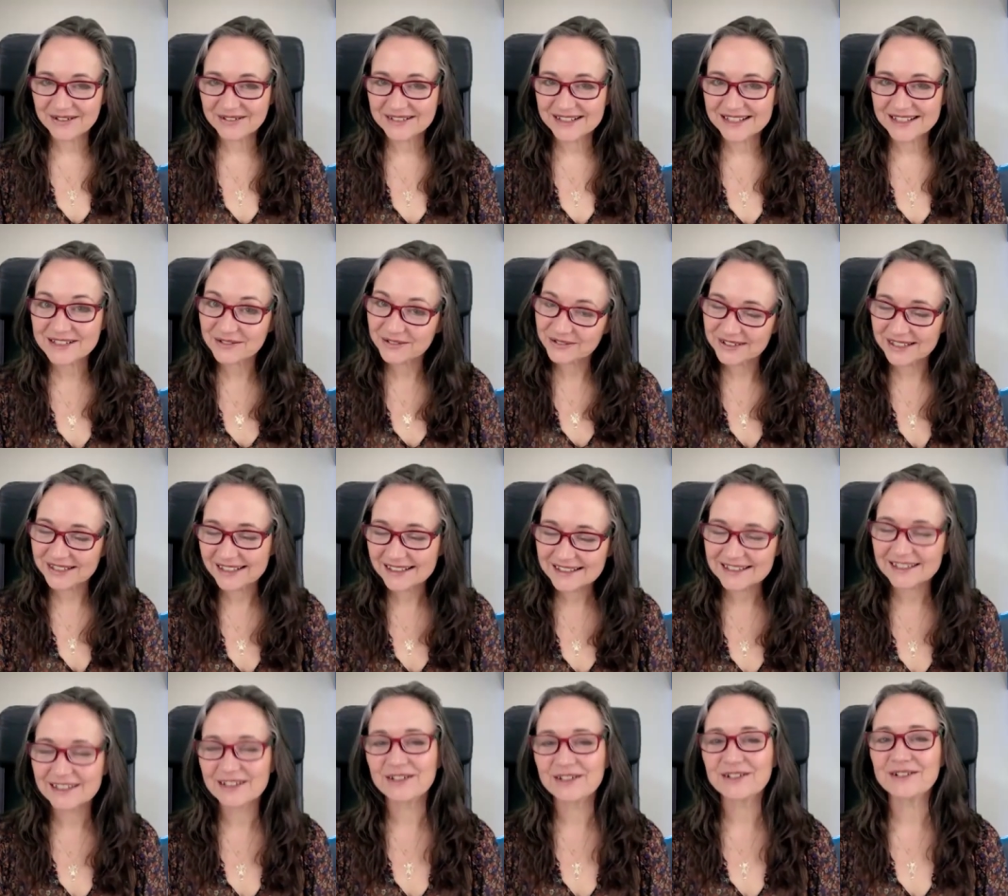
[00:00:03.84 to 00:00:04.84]
santé
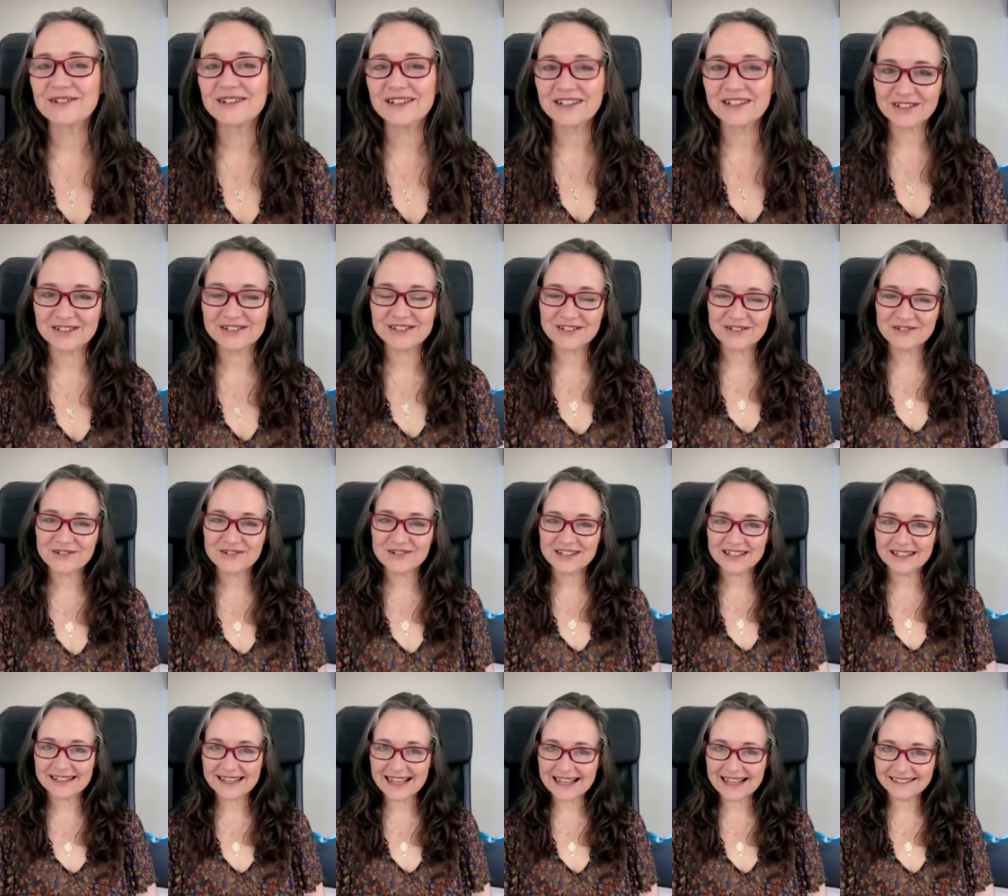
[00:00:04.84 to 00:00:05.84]
to you. Get to your
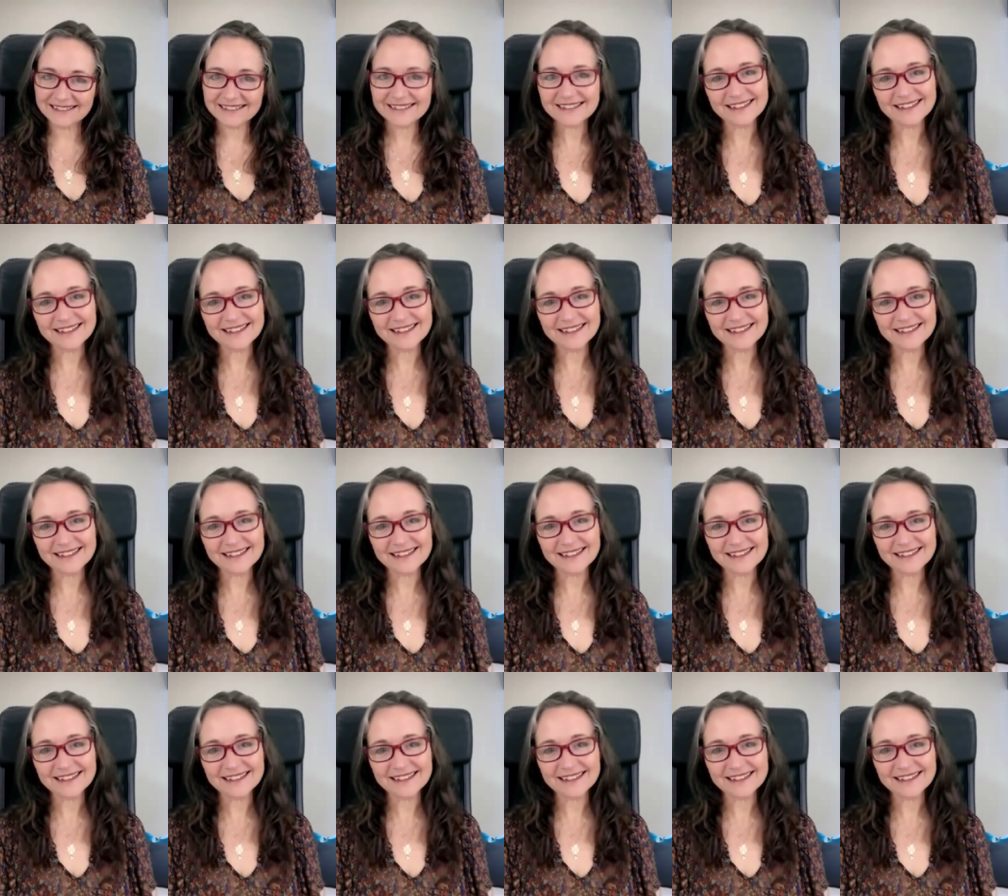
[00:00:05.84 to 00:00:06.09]
good health.